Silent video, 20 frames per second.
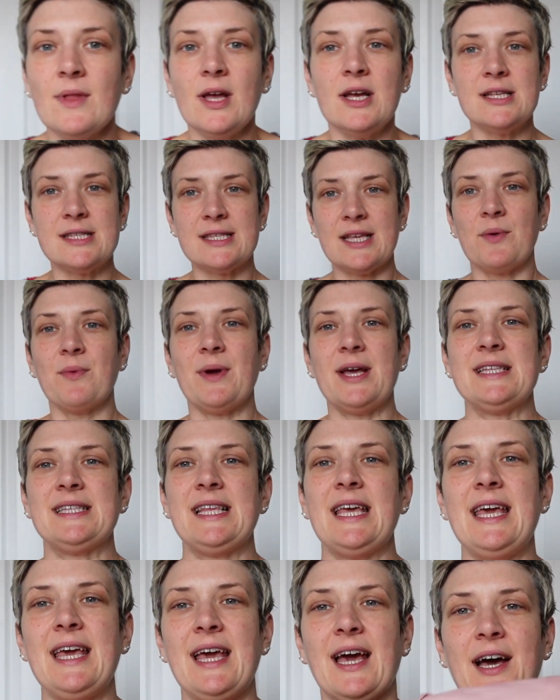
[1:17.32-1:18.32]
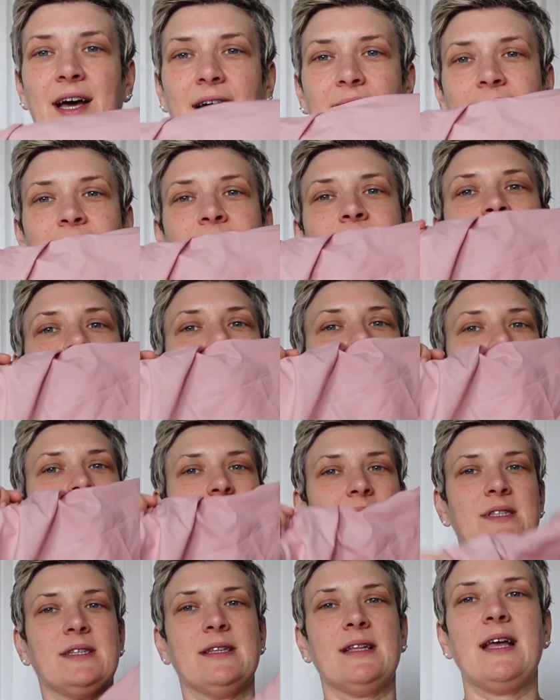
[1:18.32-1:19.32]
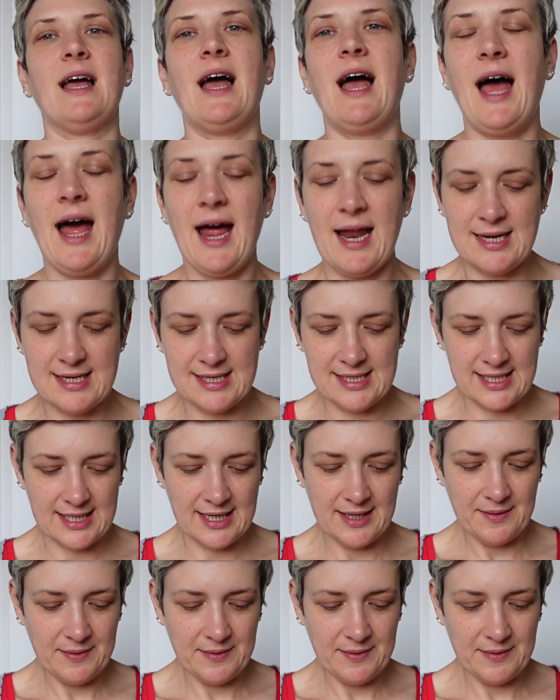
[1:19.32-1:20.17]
So it's here, and